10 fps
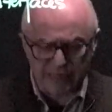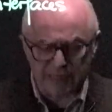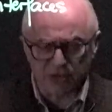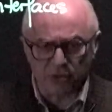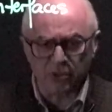
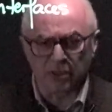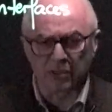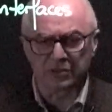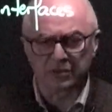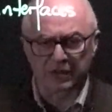hold on
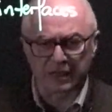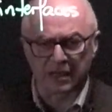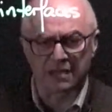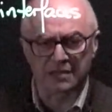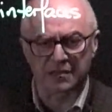to the
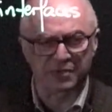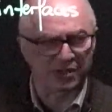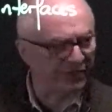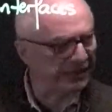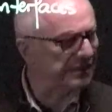concept of
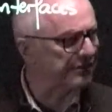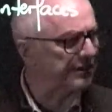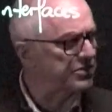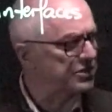interfacial